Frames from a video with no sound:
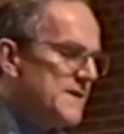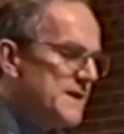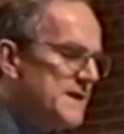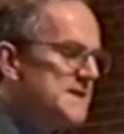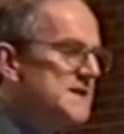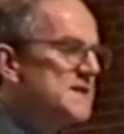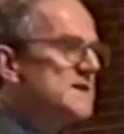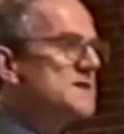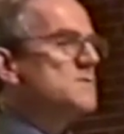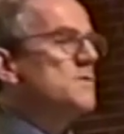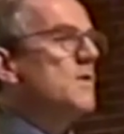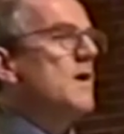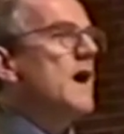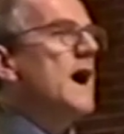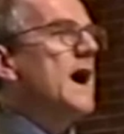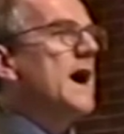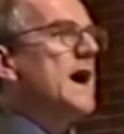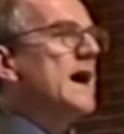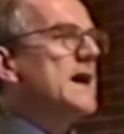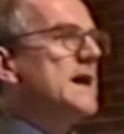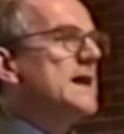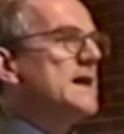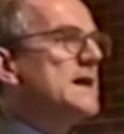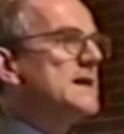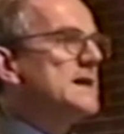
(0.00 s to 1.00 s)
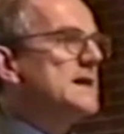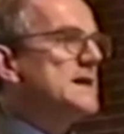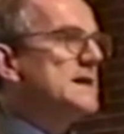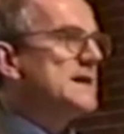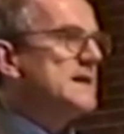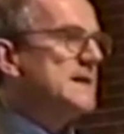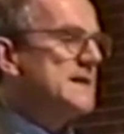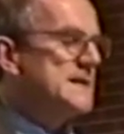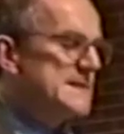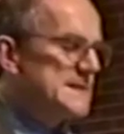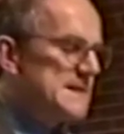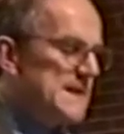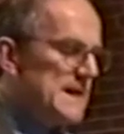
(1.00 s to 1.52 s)
This is why,"
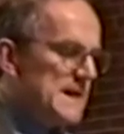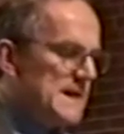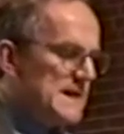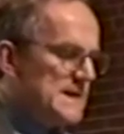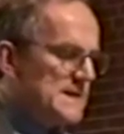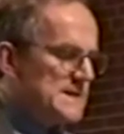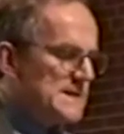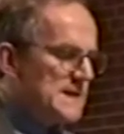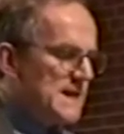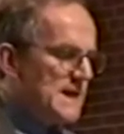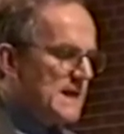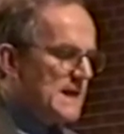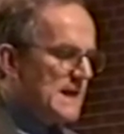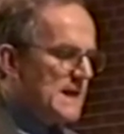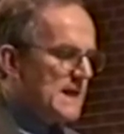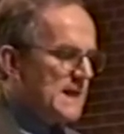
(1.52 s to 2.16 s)
he says,